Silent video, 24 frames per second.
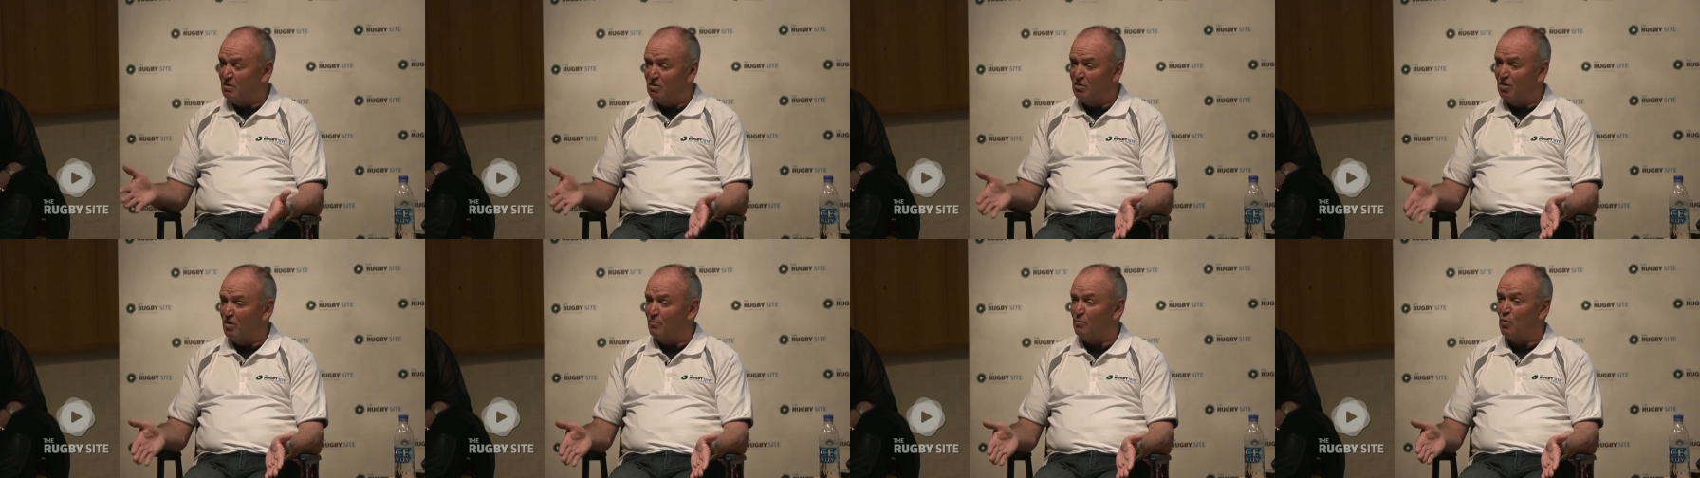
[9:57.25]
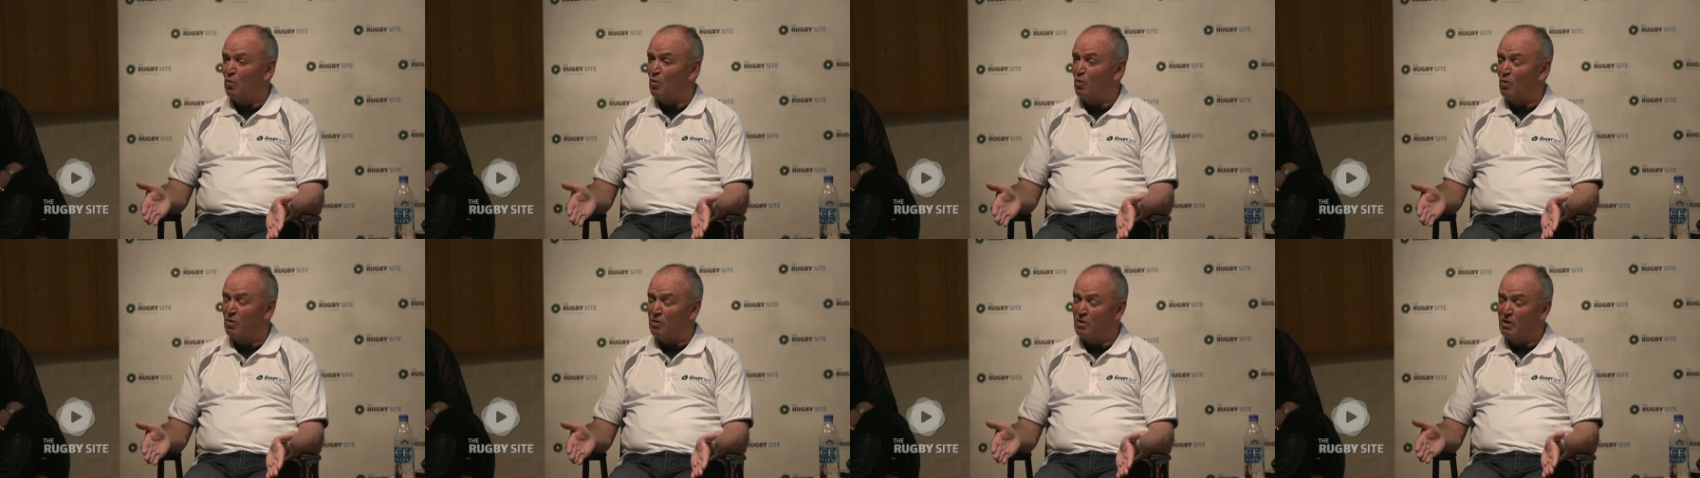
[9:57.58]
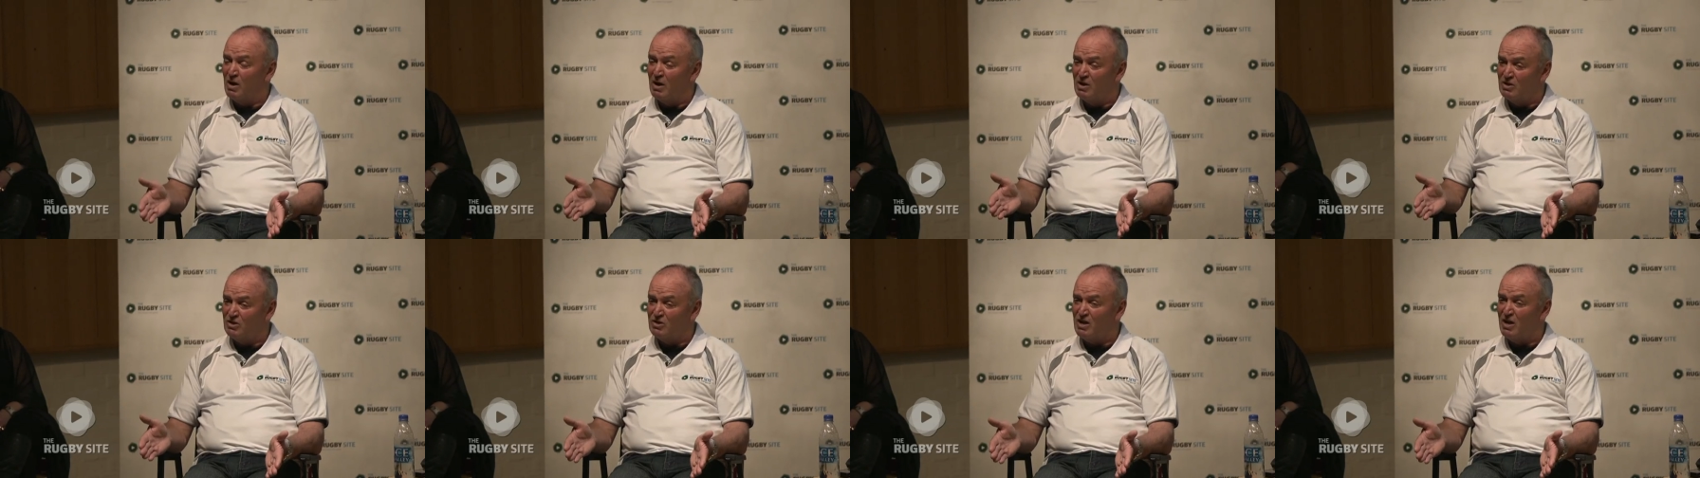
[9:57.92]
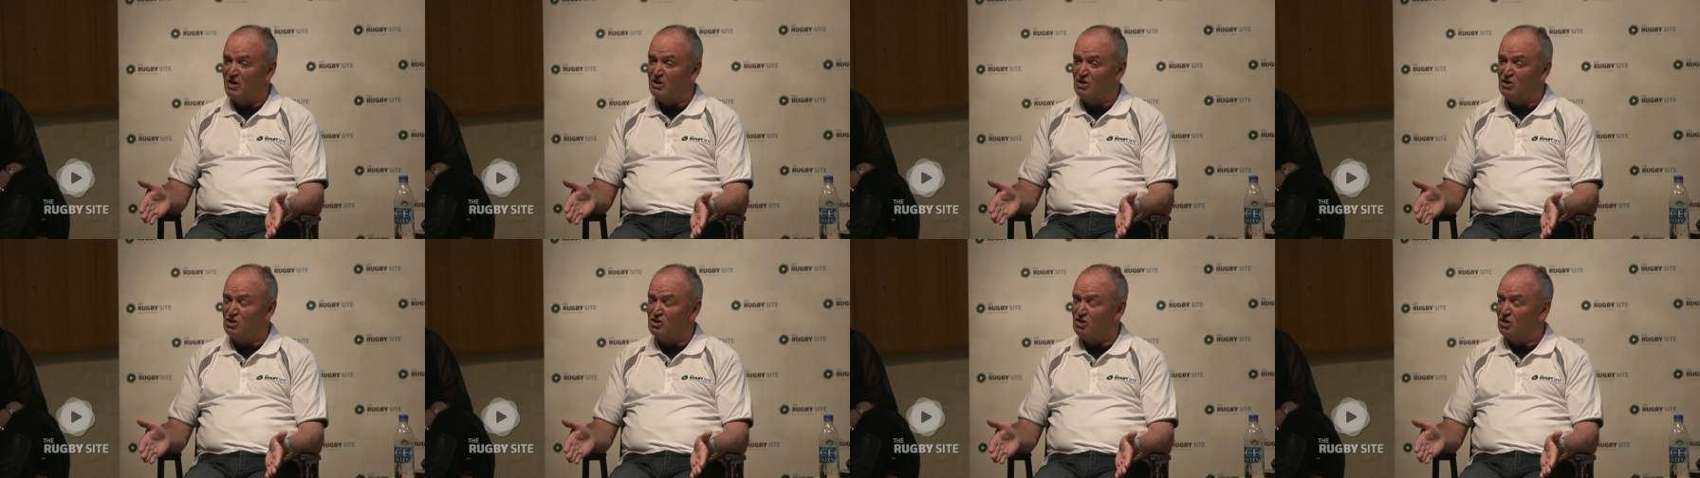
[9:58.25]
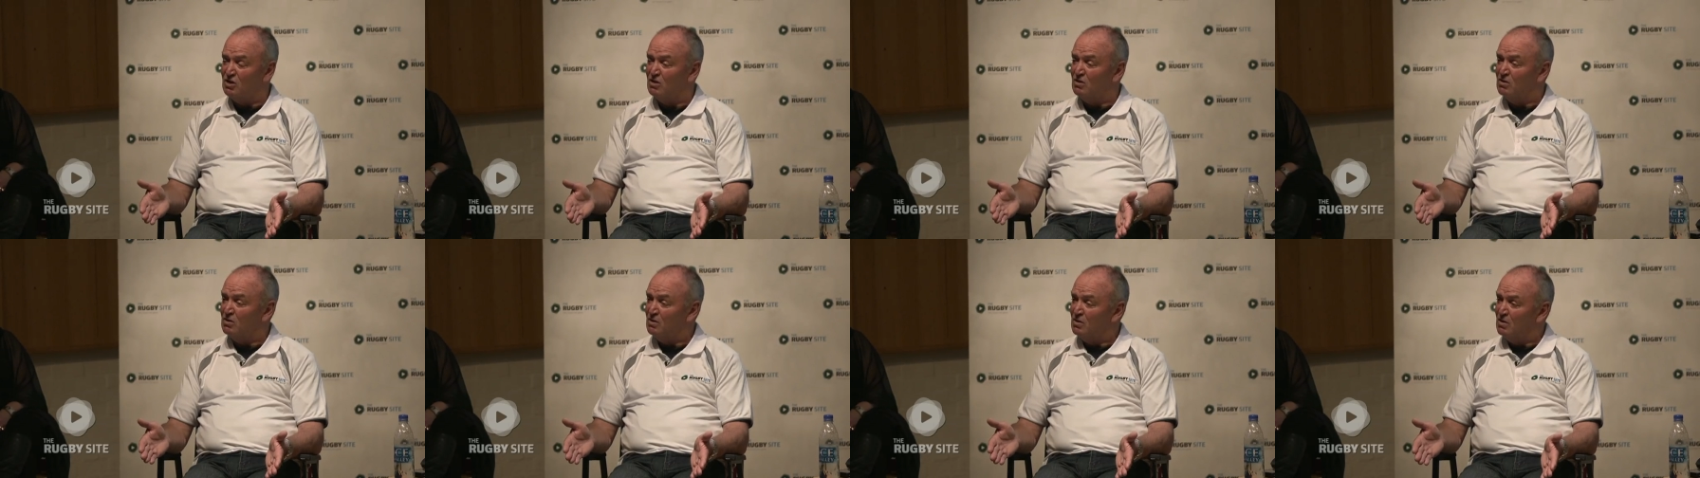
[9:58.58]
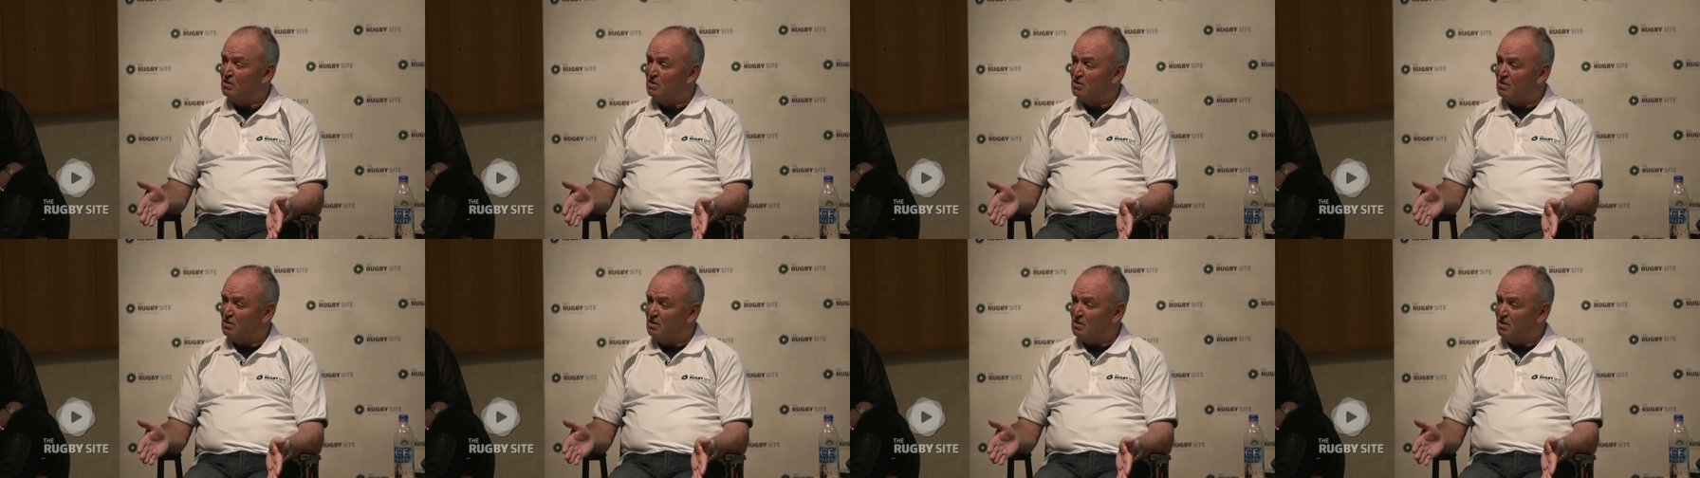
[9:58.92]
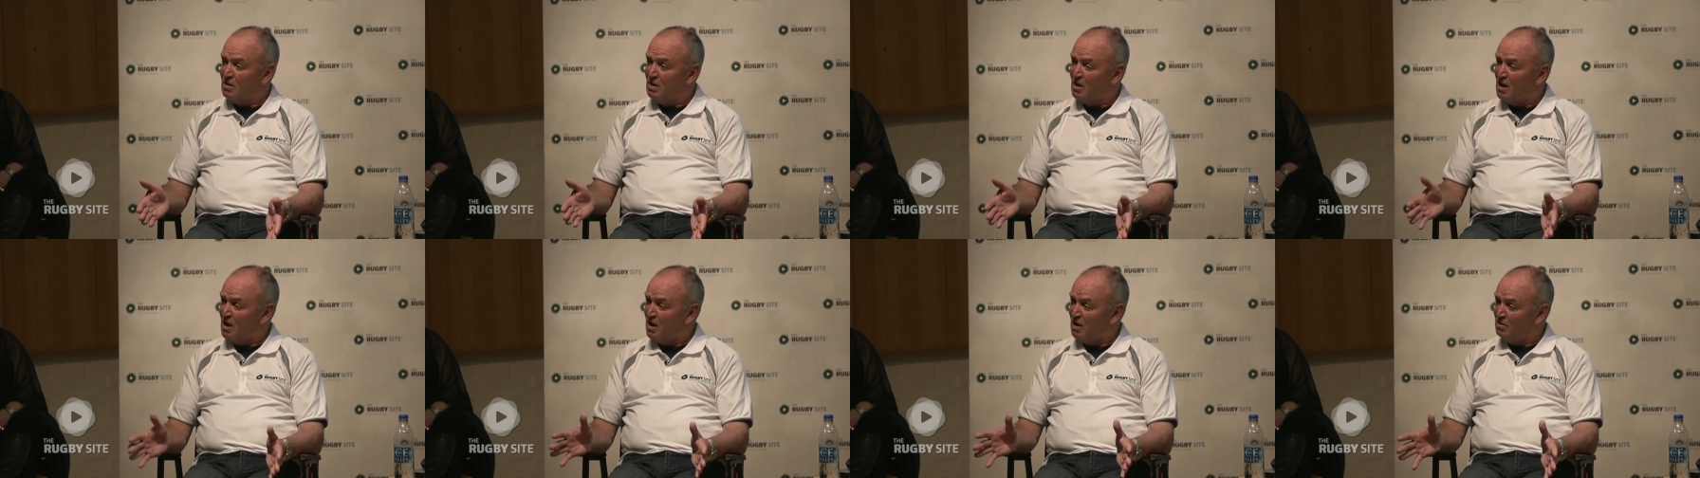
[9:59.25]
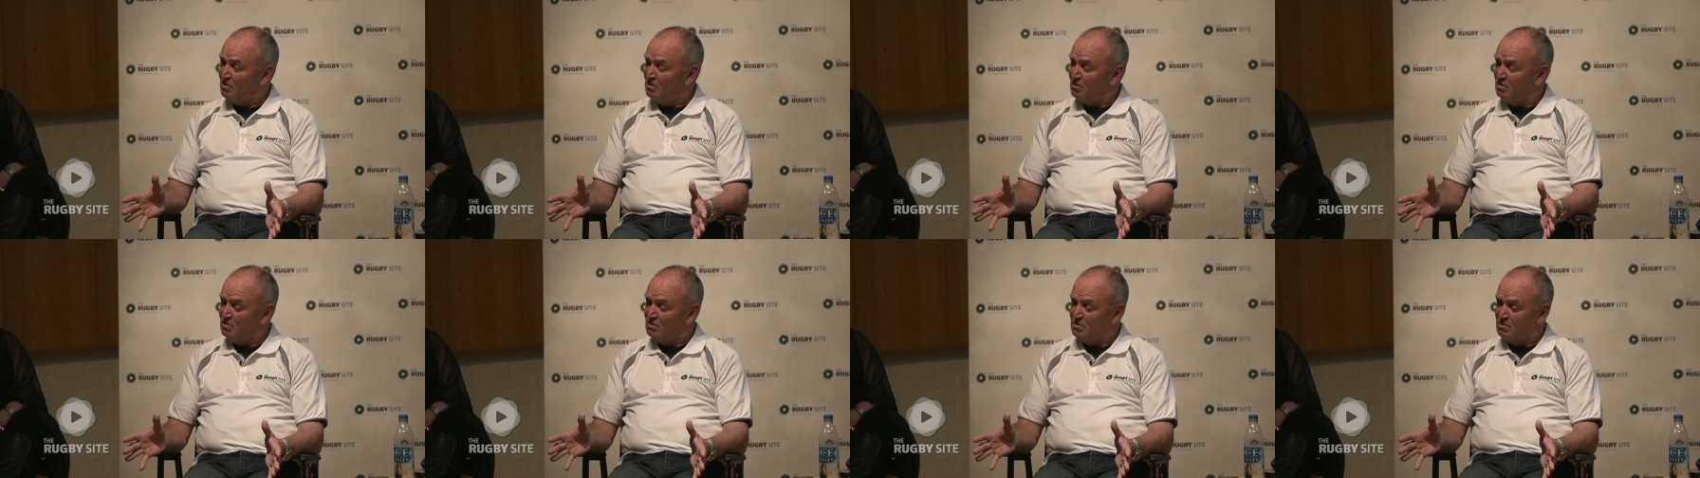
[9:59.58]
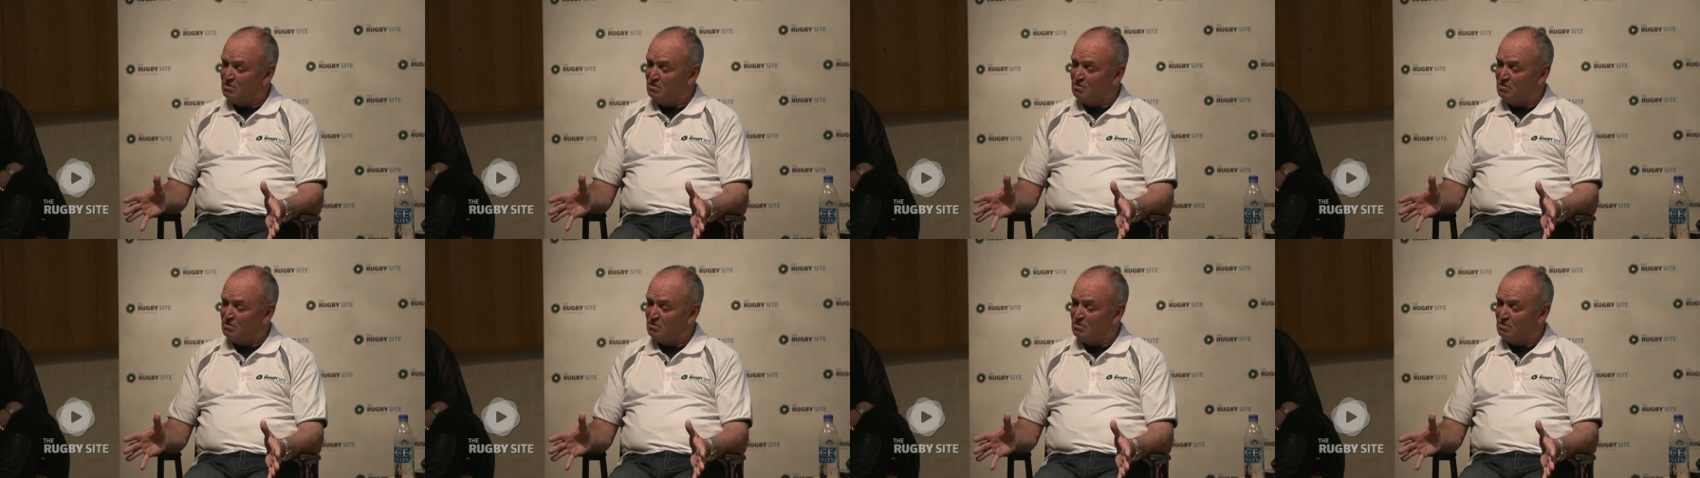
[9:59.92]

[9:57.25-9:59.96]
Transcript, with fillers: a lot more attention, and